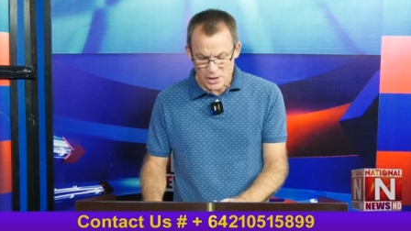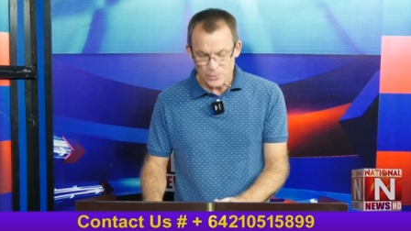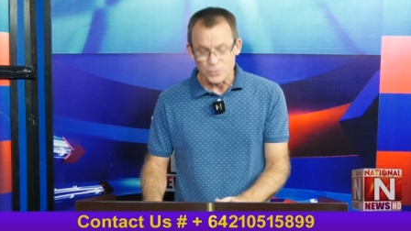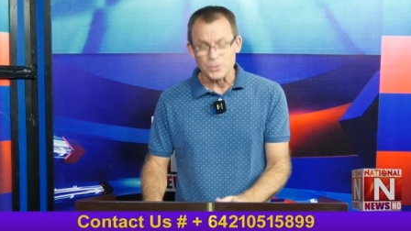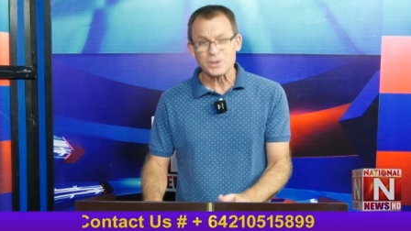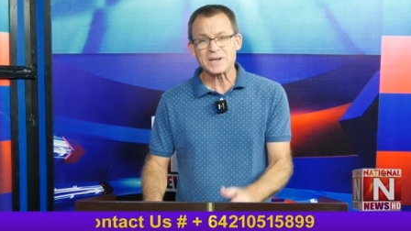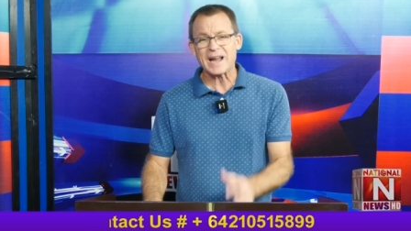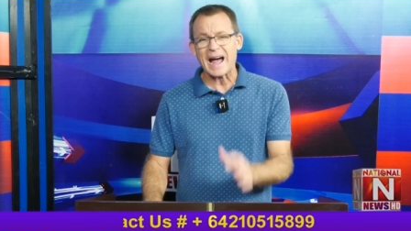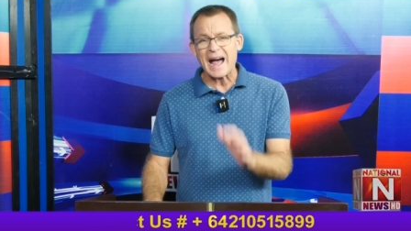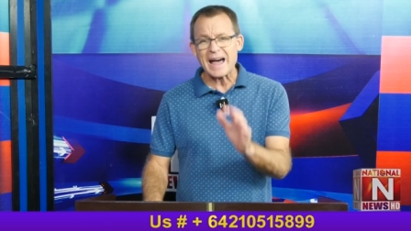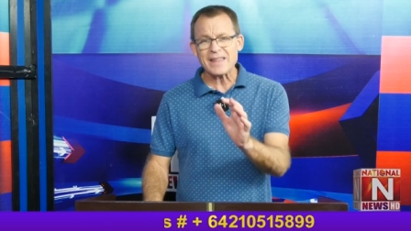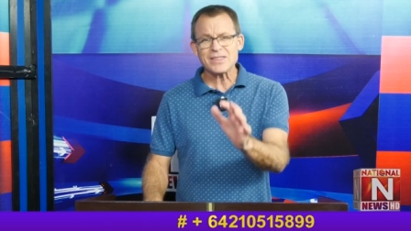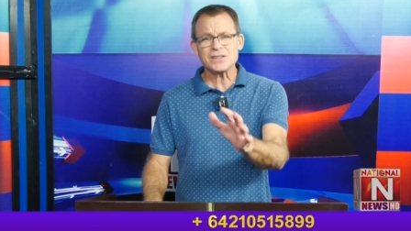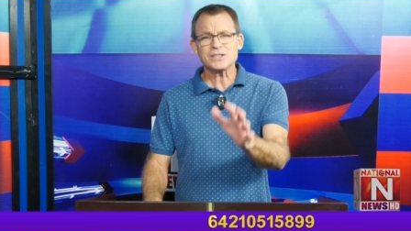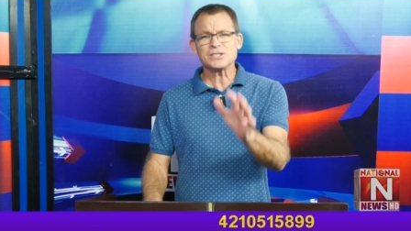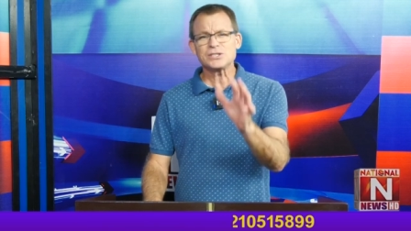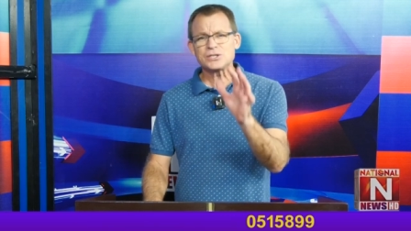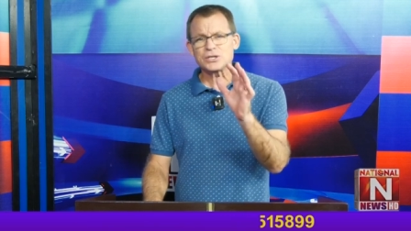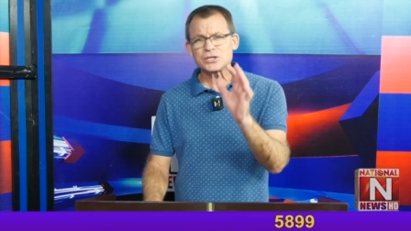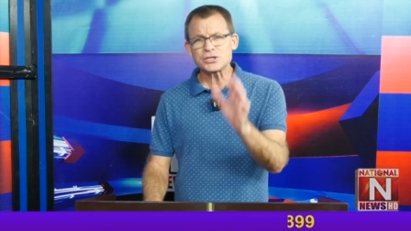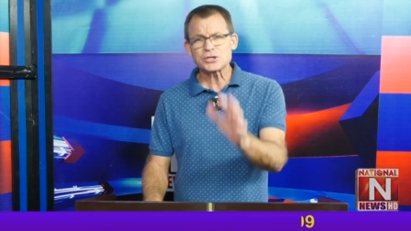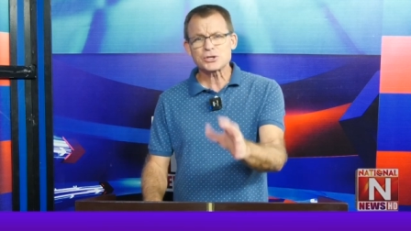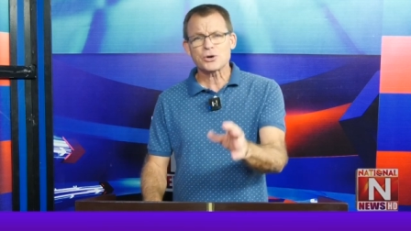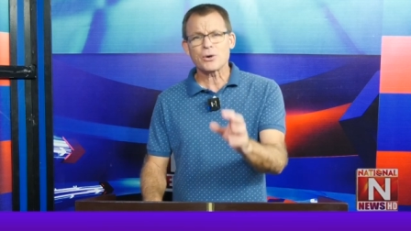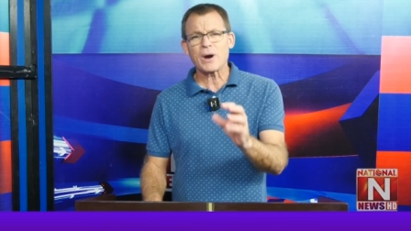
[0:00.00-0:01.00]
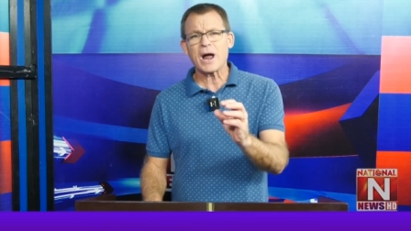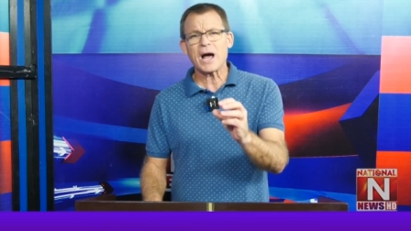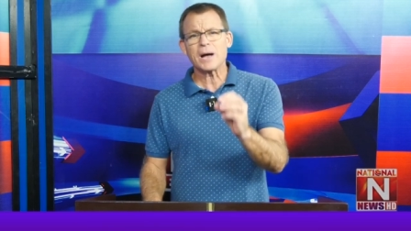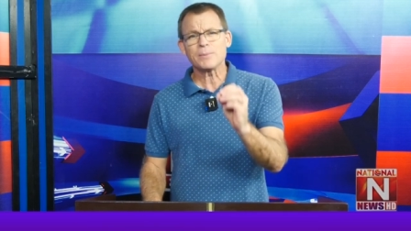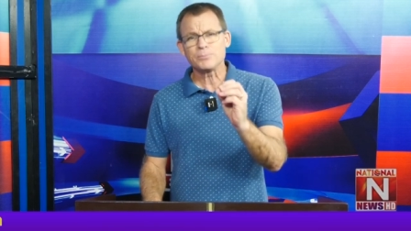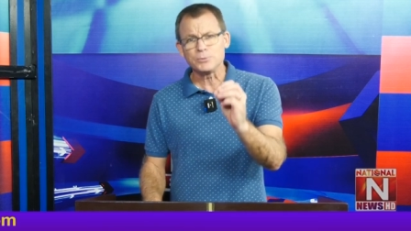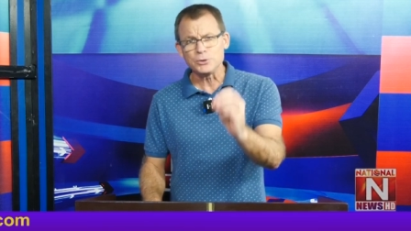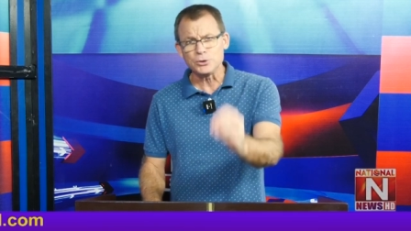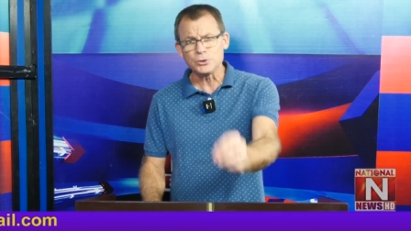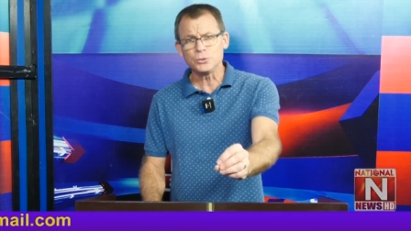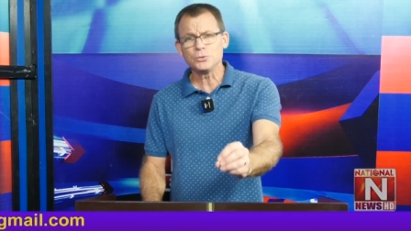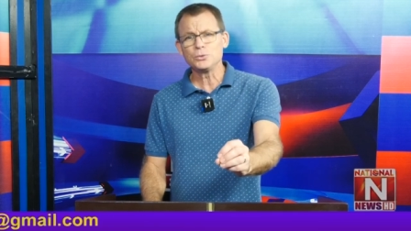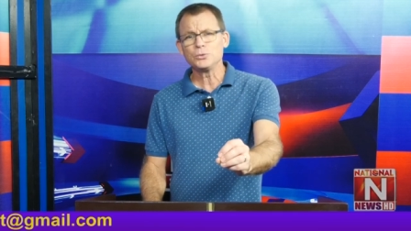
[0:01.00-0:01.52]
Would others
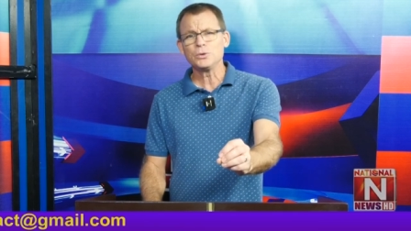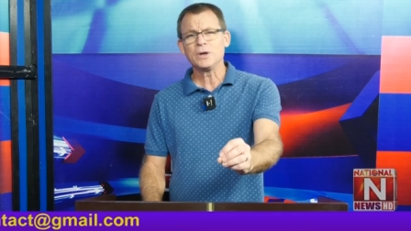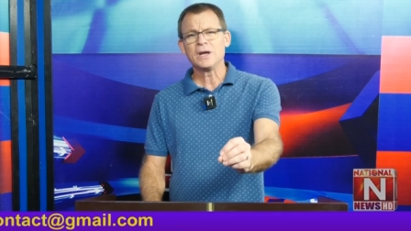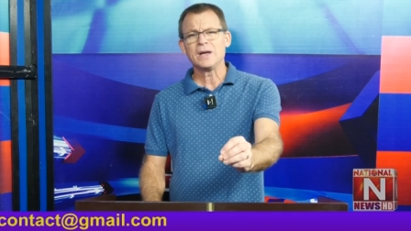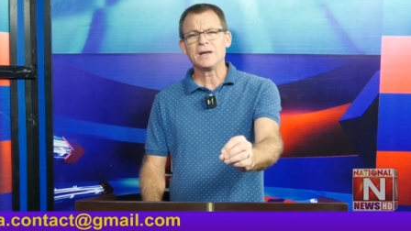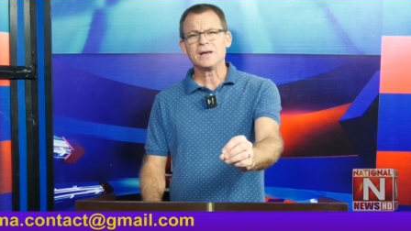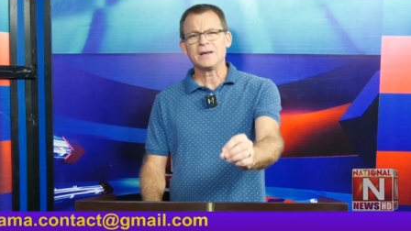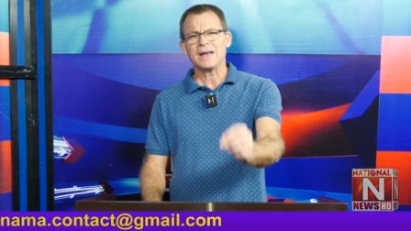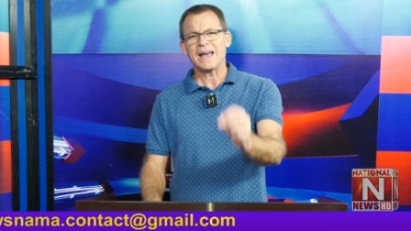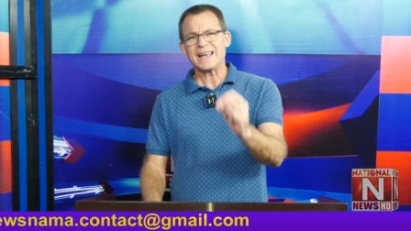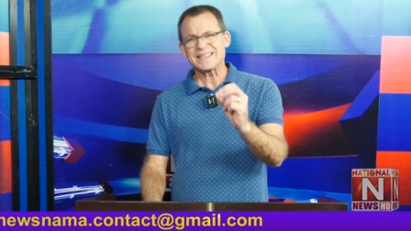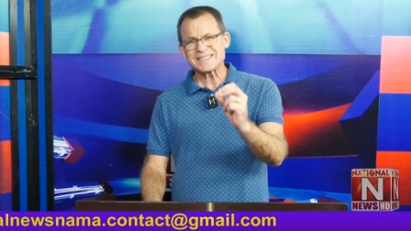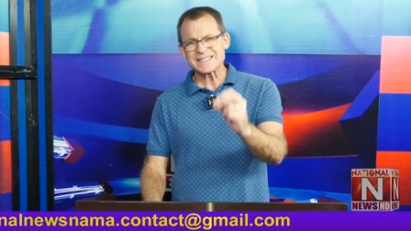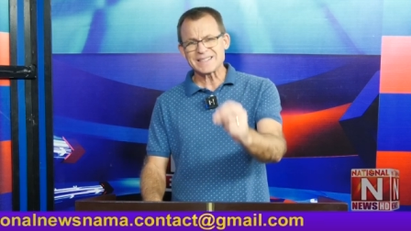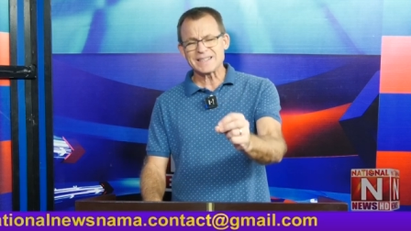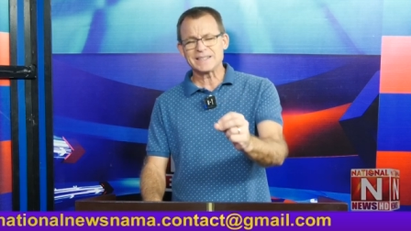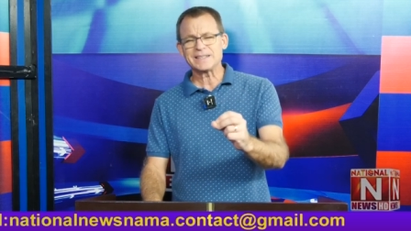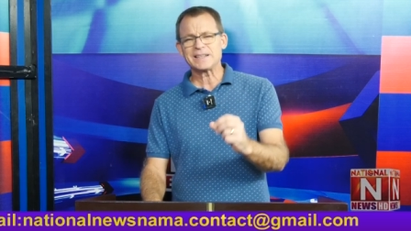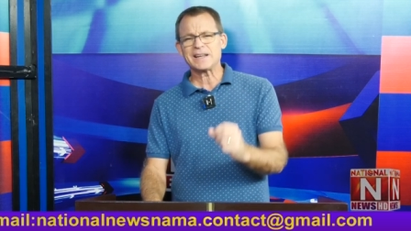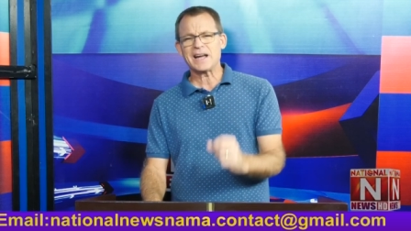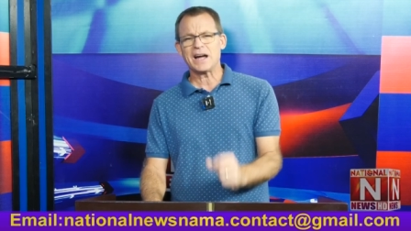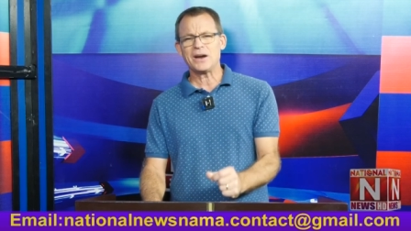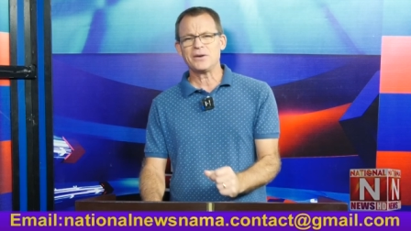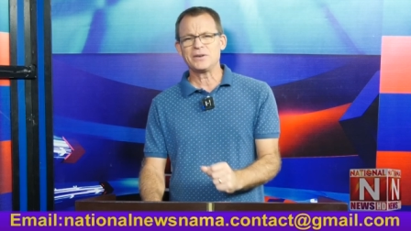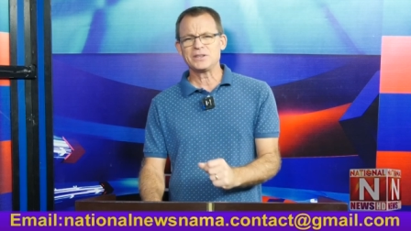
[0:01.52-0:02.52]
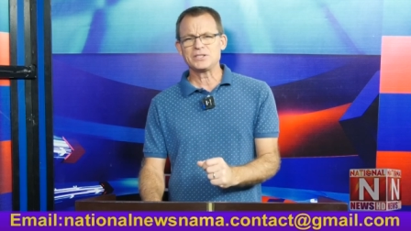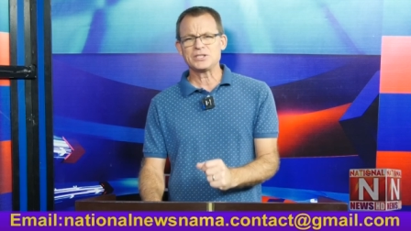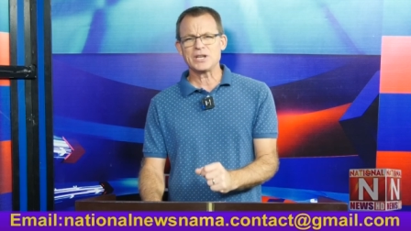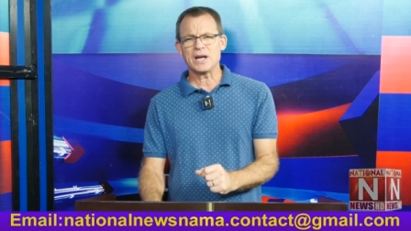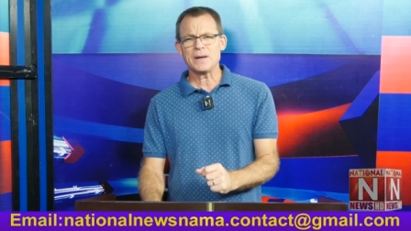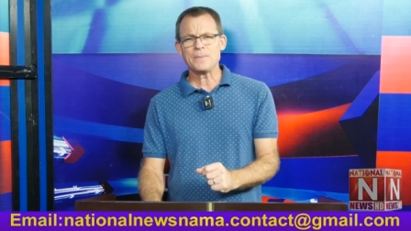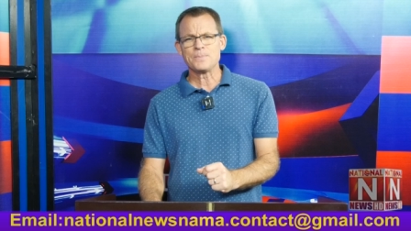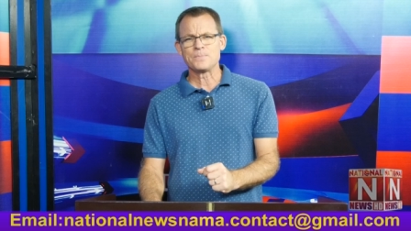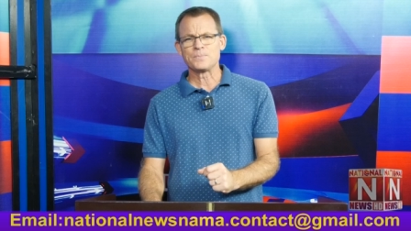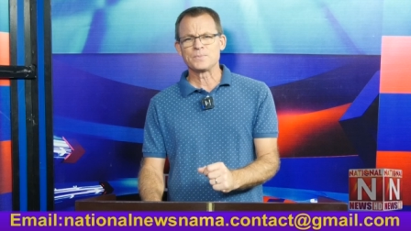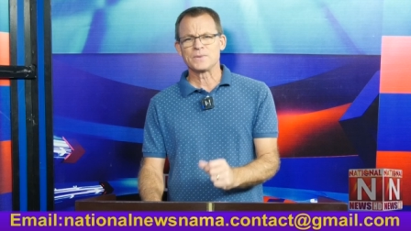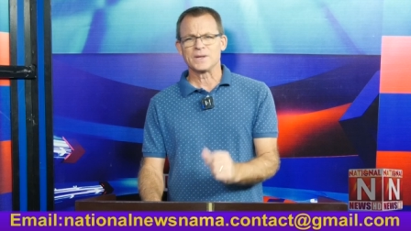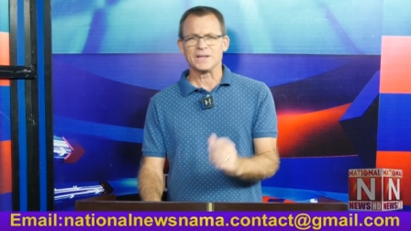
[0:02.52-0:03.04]
describe you as an
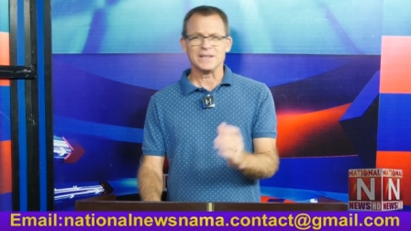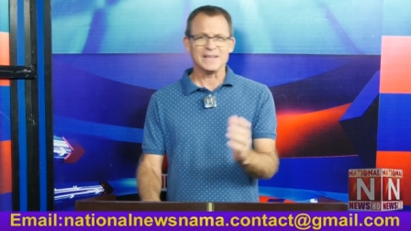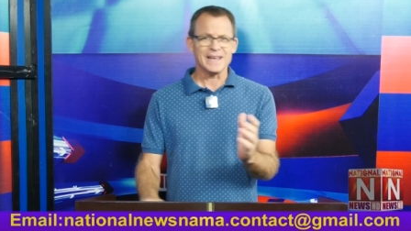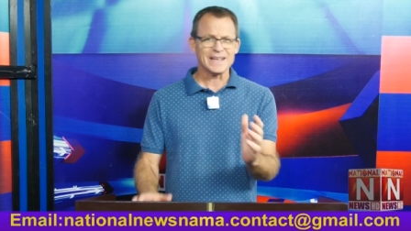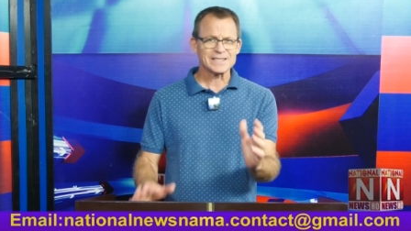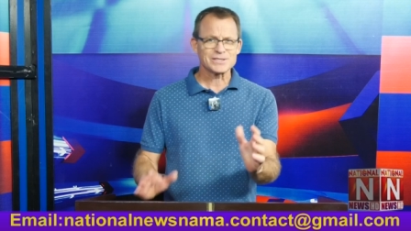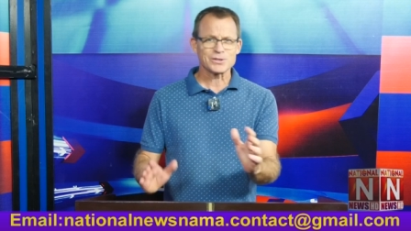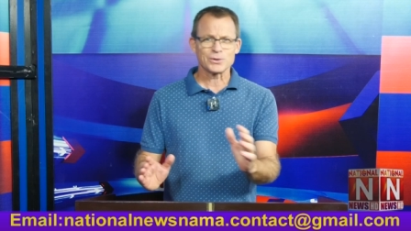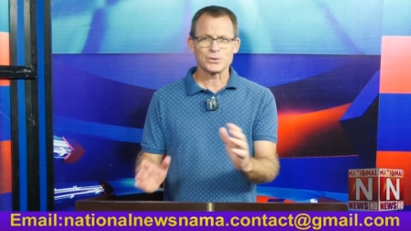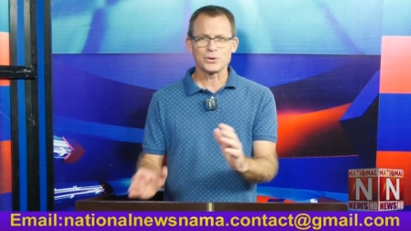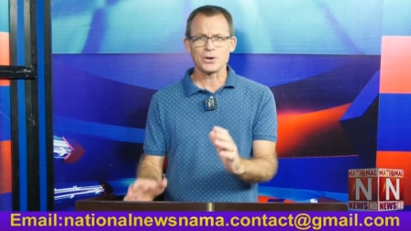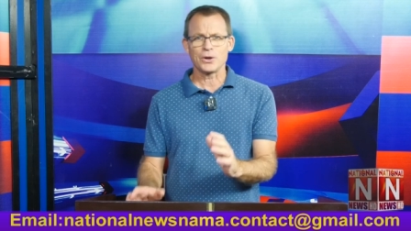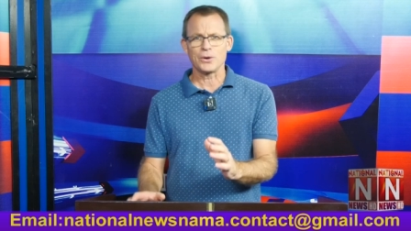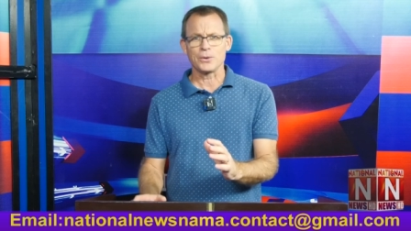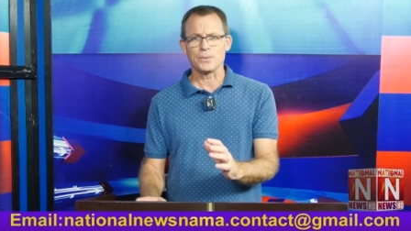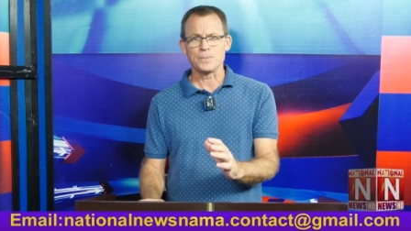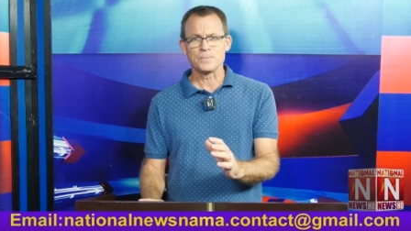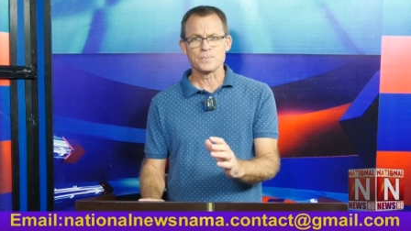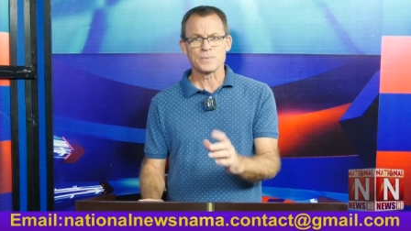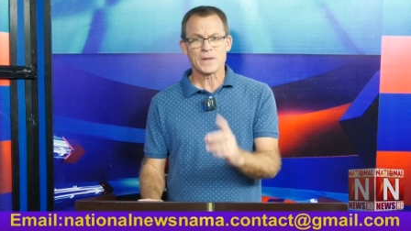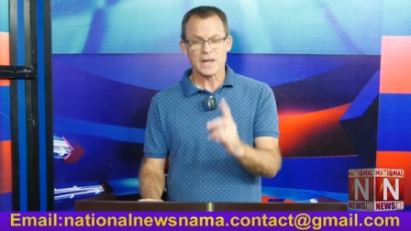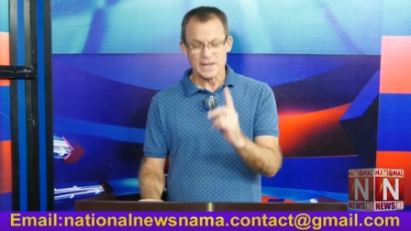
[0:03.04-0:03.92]
encourager? Yes or no?